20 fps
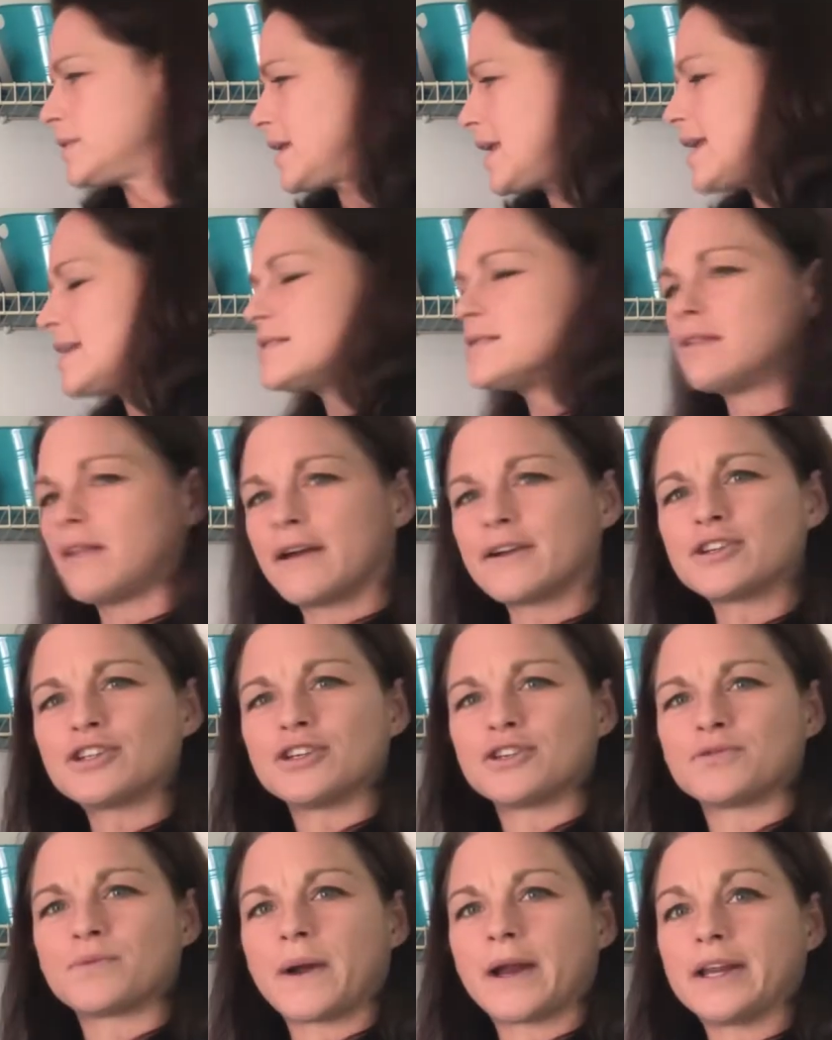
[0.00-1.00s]
kids'
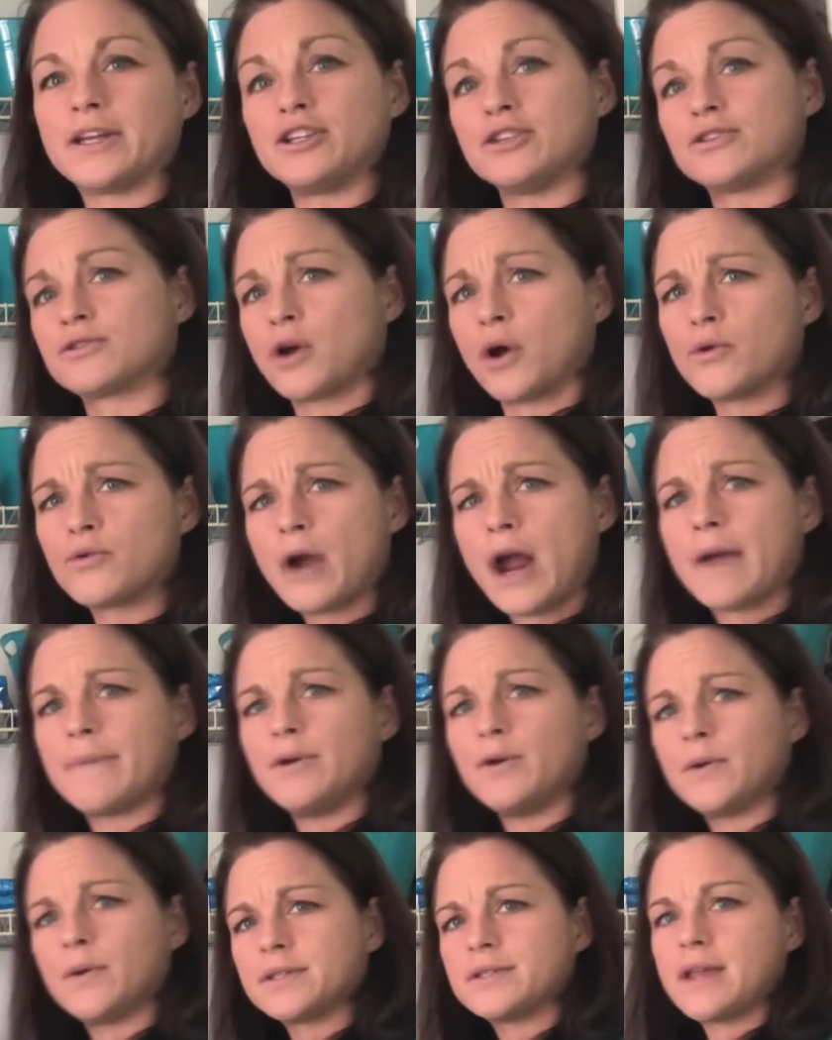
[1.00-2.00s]
lunches ready, just go grab
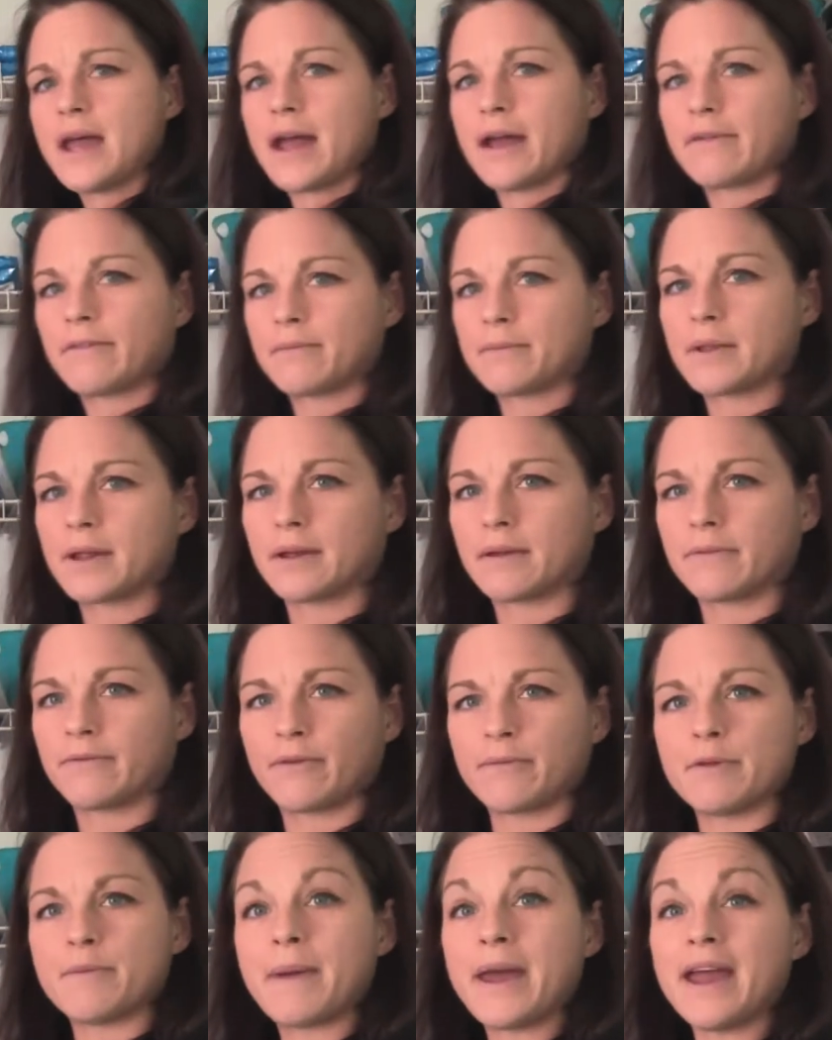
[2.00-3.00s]
you a snack from the
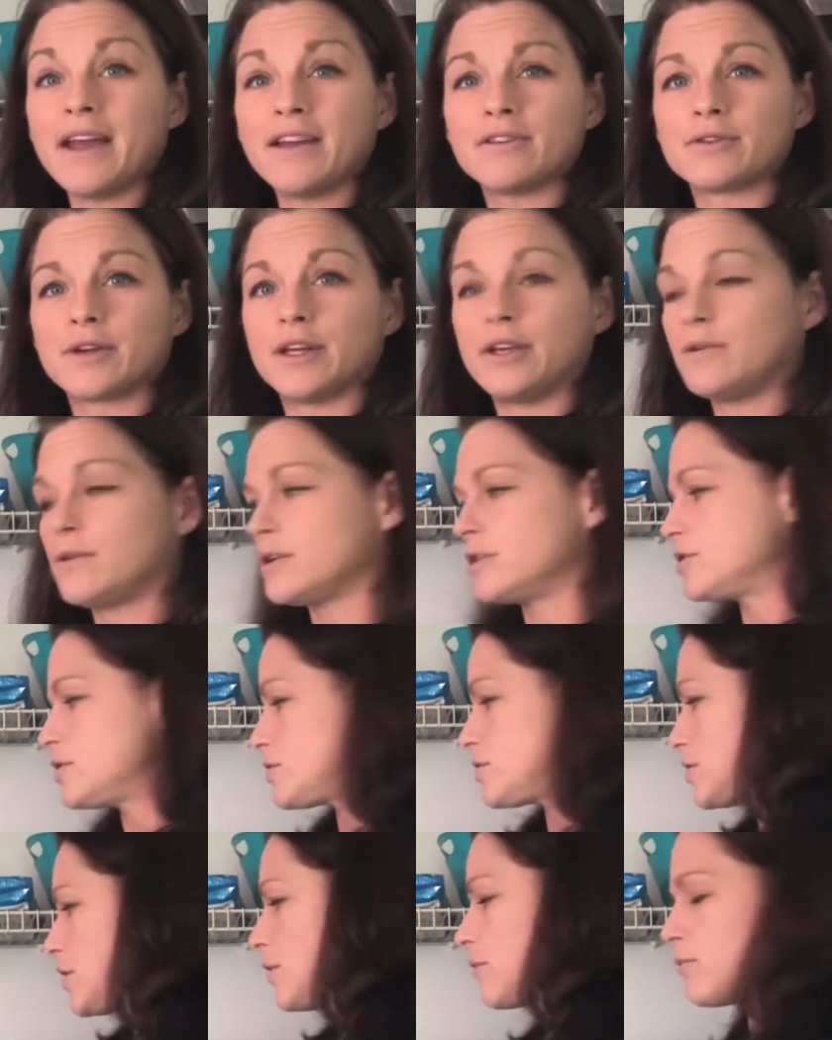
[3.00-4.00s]
pantry. You can
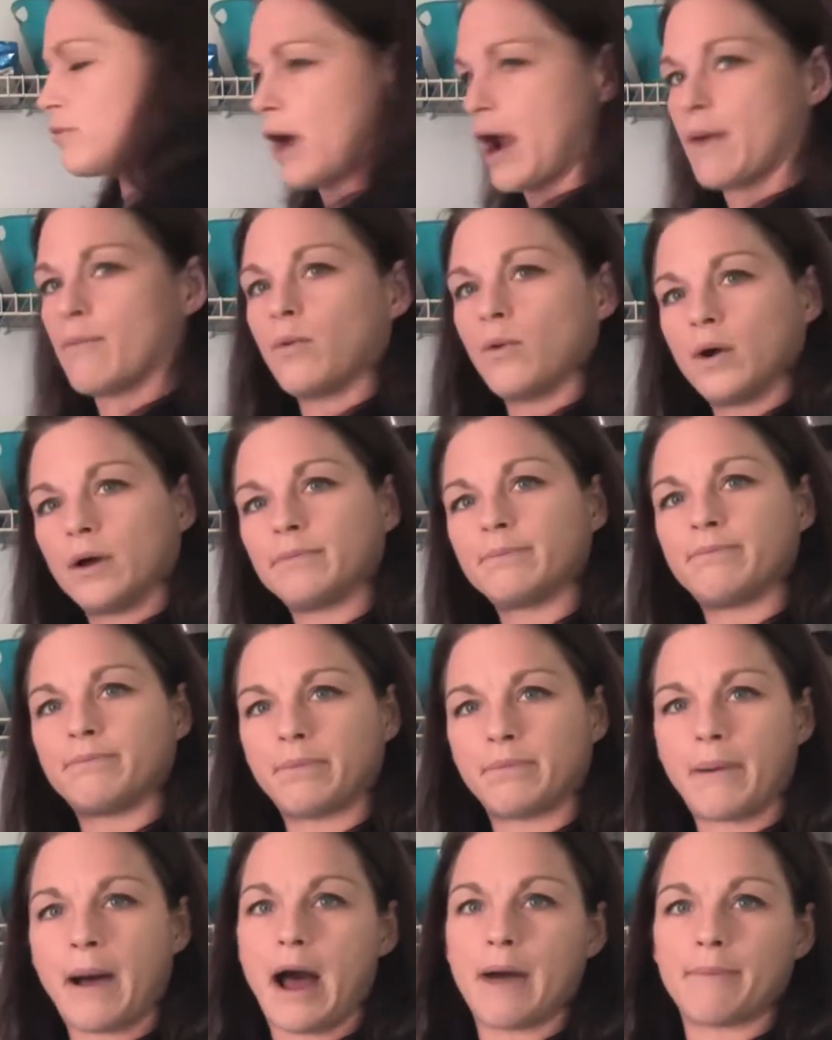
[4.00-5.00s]
just, grab one,
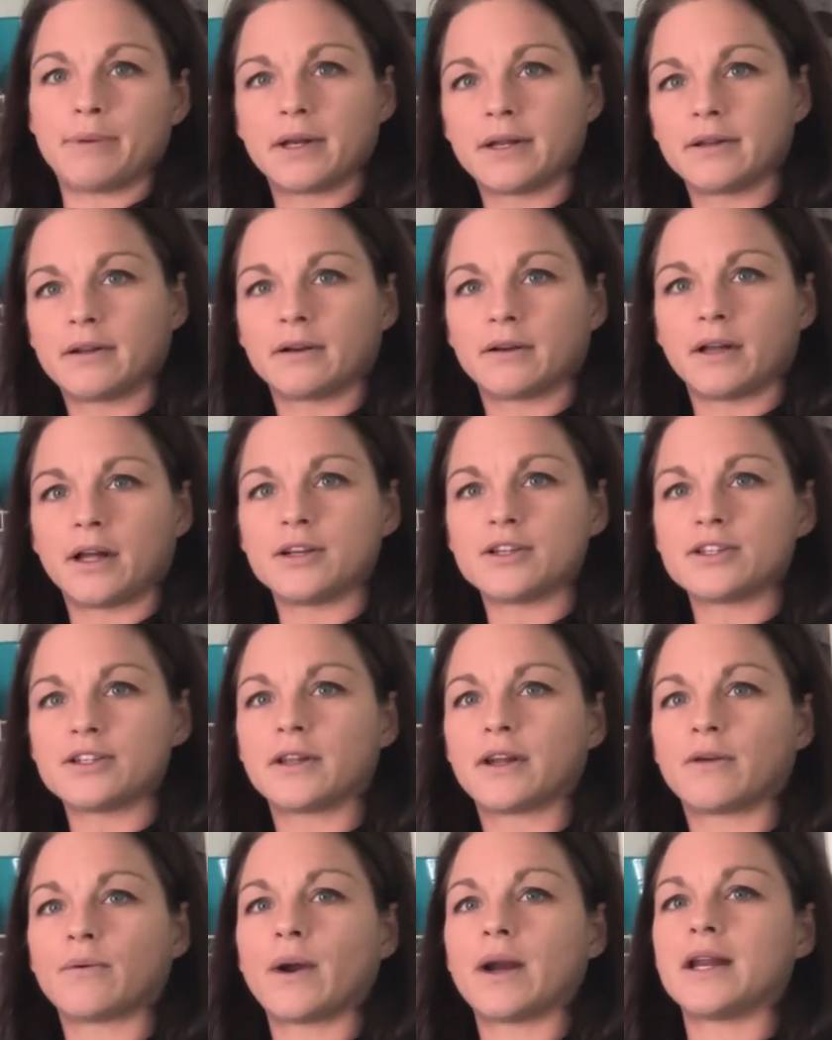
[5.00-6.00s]
pop it in their lunch,
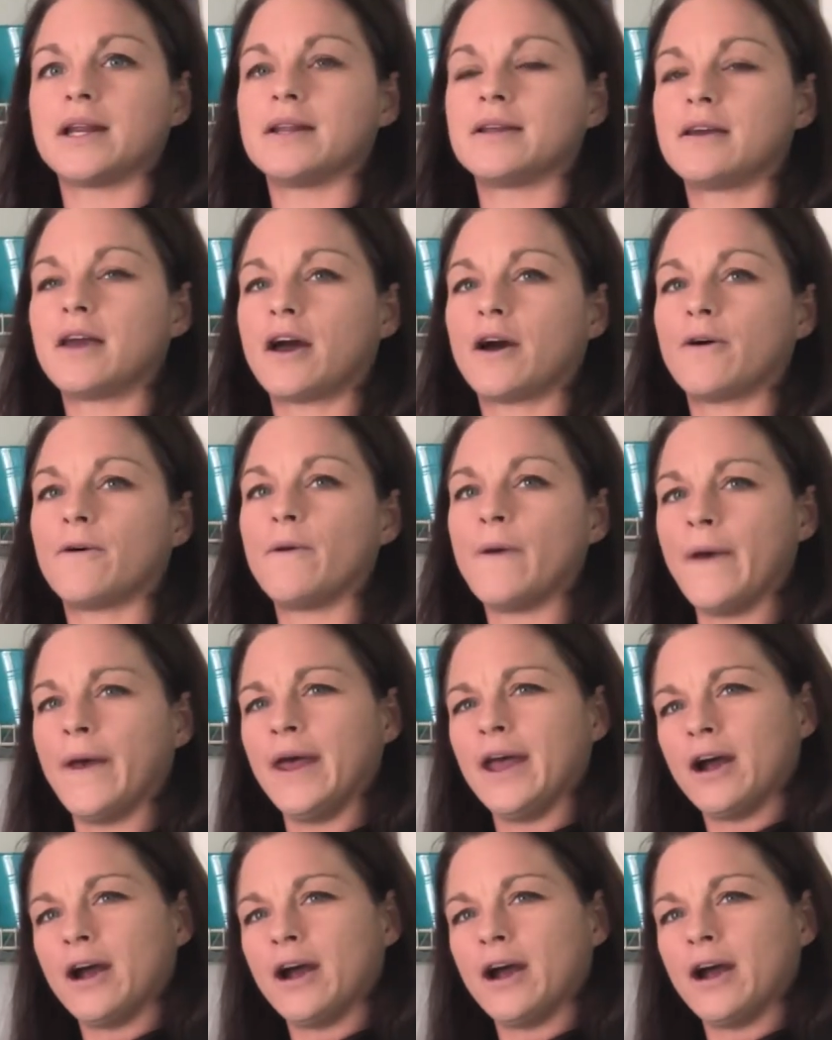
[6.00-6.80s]
and they're ready to go.